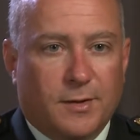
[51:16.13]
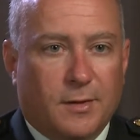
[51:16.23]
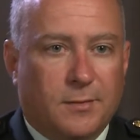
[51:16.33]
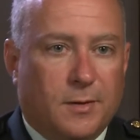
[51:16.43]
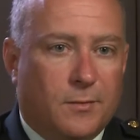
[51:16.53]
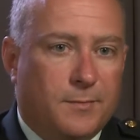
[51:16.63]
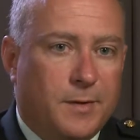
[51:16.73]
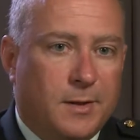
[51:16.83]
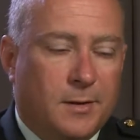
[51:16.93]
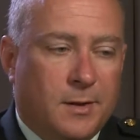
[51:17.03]
that they weren't
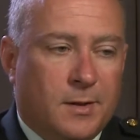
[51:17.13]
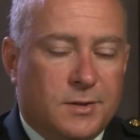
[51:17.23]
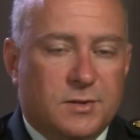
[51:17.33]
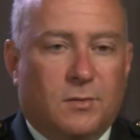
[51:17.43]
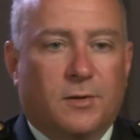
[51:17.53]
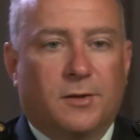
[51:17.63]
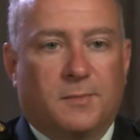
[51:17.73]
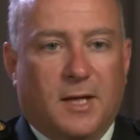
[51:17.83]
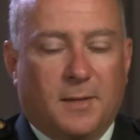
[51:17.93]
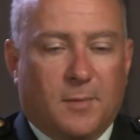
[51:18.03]
being sold on the
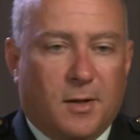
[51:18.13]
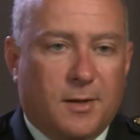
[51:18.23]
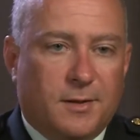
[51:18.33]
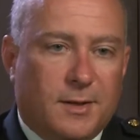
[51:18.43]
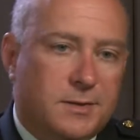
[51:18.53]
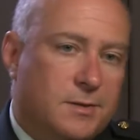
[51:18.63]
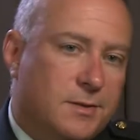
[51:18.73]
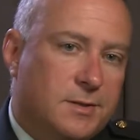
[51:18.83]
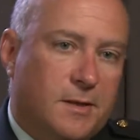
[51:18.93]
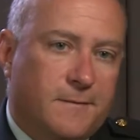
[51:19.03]
black market, that sort
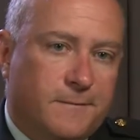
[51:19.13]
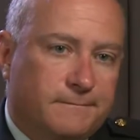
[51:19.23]
of stuff.